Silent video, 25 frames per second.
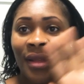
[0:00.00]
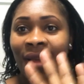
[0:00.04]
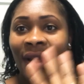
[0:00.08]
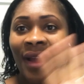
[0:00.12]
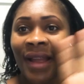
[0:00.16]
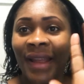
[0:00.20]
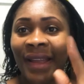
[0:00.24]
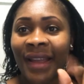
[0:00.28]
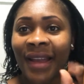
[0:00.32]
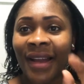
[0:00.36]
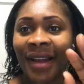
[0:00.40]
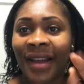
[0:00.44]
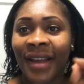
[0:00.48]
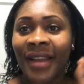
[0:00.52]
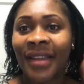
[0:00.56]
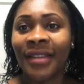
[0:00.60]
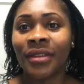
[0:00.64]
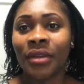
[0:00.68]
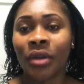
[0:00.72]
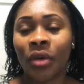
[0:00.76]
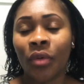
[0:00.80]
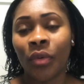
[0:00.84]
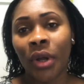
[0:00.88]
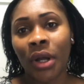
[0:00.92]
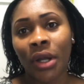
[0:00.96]
Hi guys,
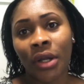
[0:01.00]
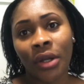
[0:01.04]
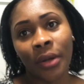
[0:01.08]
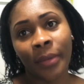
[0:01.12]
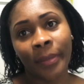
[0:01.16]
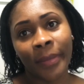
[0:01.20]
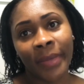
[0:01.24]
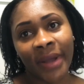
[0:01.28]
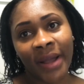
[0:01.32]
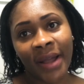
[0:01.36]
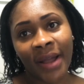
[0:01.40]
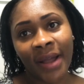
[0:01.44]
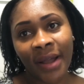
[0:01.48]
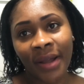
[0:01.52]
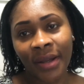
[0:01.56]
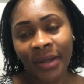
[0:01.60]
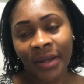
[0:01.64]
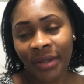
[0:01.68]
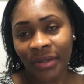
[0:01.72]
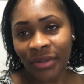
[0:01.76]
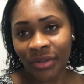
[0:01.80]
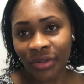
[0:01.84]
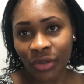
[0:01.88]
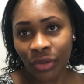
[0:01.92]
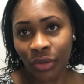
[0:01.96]
welcome
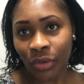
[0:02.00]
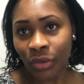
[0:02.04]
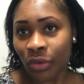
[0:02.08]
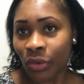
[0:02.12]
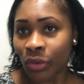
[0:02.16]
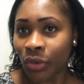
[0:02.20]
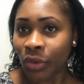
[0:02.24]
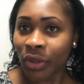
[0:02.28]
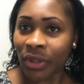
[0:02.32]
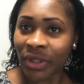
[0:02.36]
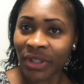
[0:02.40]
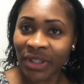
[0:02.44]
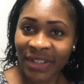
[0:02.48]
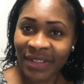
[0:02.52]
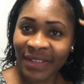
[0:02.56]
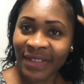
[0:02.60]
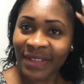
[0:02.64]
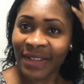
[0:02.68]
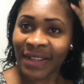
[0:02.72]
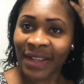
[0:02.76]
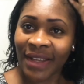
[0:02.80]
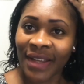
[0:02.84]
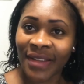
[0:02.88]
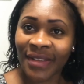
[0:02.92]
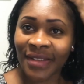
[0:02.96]
back. So this
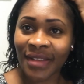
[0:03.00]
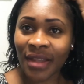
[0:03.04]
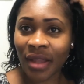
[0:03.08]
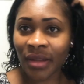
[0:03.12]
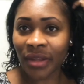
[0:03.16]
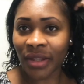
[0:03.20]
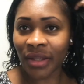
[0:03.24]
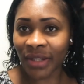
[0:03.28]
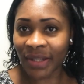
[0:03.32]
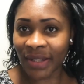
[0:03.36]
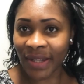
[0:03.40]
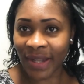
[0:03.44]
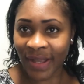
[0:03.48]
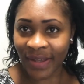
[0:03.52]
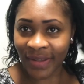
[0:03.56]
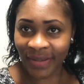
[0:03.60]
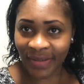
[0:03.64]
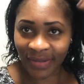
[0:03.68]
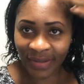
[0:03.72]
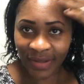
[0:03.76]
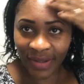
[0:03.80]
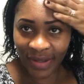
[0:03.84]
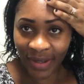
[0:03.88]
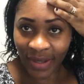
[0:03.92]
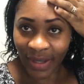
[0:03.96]
is the
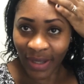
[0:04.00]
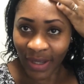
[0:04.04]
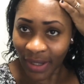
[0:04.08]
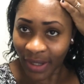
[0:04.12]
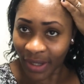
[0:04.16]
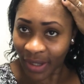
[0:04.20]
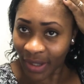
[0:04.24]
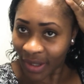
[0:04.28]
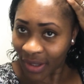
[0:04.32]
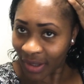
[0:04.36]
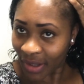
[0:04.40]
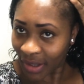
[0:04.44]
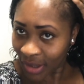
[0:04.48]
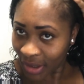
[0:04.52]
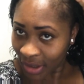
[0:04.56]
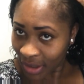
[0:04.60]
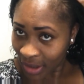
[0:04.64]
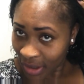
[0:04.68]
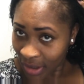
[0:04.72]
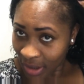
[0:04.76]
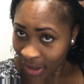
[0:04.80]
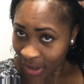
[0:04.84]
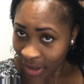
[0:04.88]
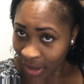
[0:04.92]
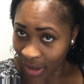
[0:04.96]
next day.
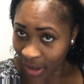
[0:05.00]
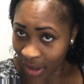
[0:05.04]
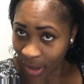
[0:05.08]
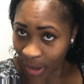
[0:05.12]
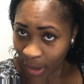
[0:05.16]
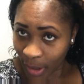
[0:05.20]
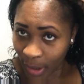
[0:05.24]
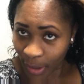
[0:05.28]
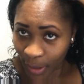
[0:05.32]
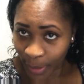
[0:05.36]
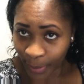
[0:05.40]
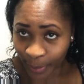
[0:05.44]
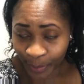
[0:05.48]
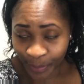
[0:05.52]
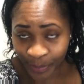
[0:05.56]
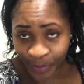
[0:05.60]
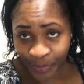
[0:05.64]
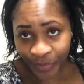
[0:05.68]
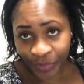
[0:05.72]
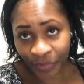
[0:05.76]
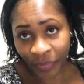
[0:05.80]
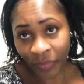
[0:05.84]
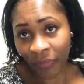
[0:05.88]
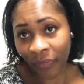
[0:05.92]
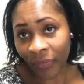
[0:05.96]

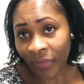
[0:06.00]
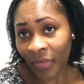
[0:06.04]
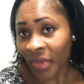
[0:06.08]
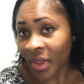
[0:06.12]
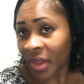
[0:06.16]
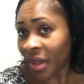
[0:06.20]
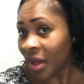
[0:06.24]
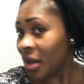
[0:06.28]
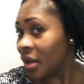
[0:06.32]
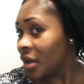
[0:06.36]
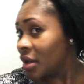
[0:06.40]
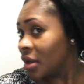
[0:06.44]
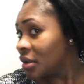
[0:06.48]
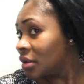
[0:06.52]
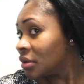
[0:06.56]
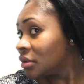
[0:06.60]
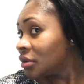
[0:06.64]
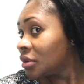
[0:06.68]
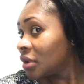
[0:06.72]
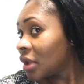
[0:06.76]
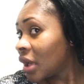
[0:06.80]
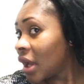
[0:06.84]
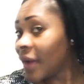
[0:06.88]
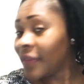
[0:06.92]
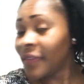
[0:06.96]

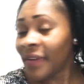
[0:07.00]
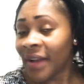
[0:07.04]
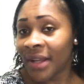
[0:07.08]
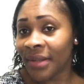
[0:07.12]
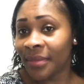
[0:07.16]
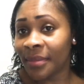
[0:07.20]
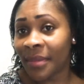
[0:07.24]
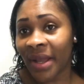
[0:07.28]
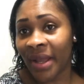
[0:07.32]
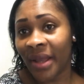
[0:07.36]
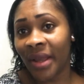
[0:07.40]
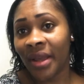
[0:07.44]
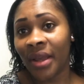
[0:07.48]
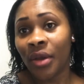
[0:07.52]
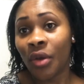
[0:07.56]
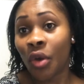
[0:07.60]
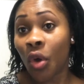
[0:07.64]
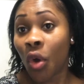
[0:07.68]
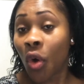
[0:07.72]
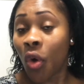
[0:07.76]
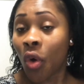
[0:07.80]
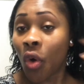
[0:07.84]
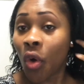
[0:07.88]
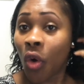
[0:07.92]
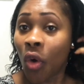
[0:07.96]
I've had my hair
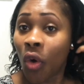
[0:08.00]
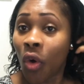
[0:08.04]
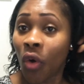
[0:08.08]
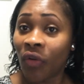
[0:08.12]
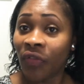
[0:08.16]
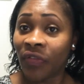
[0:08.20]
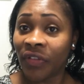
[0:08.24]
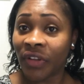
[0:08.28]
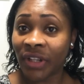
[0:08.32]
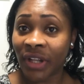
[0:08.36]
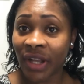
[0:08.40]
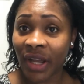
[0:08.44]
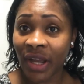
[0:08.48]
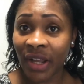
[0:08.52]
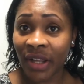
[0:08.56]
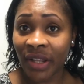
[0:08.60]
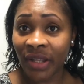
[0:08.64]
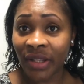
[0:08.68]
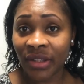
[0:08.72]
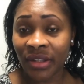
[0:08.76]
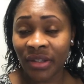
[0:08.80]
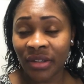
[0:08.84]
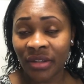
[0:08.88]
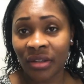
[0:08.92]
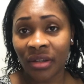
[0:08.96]

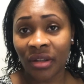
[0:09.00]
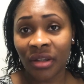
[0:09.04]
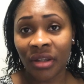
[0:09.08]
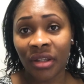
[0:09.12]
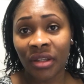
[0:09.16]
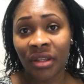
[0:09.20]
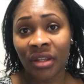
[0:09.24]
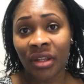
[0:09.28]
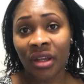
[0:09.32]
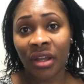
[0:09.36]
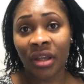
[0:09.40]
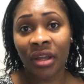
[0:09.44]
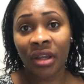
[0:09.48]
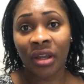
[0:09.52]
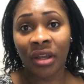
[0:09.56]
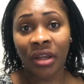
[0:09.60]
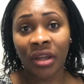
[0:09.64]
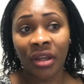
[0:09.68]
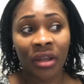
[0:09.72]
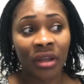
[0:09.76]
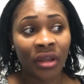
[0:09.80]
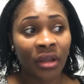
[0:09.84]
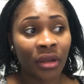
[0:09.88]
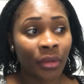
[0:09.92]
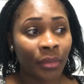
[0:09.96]
overnight in
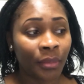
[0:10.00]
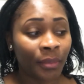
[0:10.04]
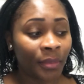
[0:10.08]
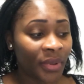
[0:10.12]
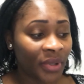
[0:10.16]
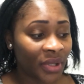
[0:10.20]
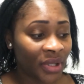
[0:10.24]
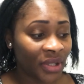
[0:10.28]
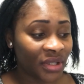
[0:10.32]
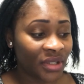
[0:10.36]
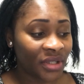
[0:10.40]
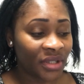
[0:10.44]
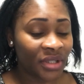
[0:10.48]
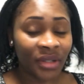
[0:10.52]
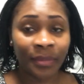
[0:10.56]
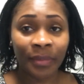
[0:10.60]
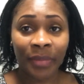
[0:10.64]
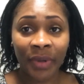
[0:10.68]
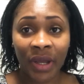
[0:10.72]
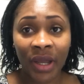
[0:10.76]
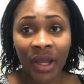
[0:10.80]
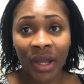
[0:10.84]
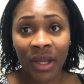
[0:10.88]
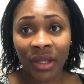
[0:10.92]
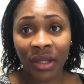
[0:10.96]
a plastic
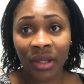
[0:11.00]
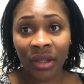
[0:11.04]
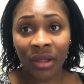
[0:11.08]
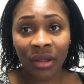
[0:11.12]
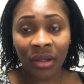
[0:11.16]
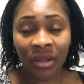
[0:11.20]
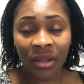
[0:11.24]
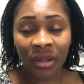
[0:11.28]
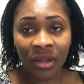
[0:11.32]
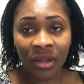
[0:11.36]
bag,